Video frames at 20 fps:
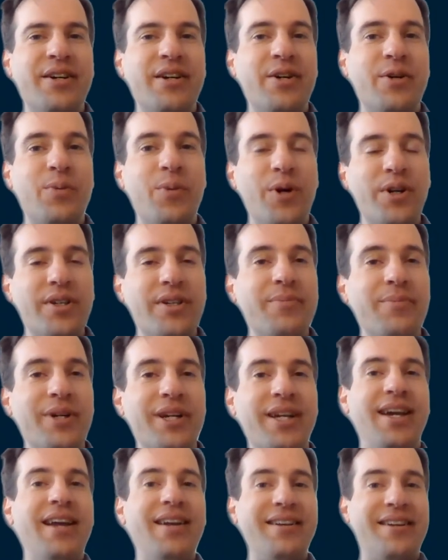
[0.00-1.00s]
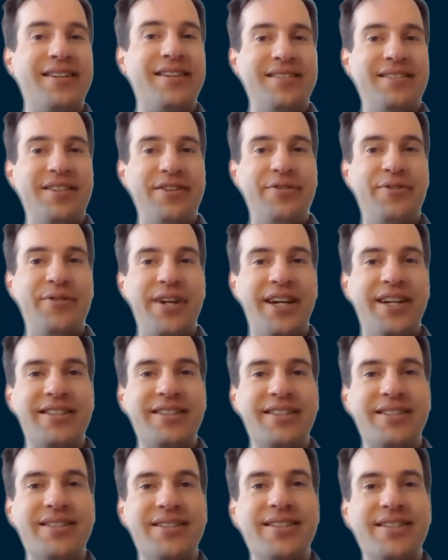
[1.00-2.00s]
quantum mechanical
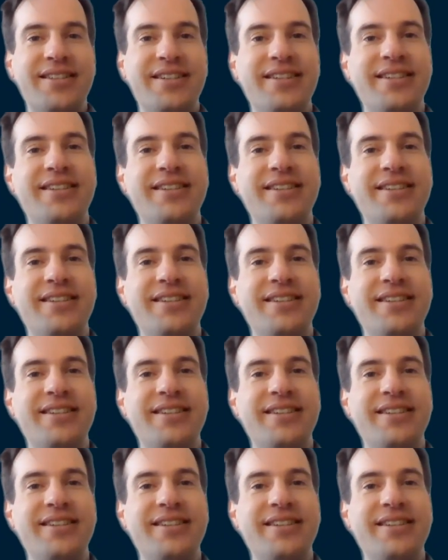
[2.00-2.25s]
effects.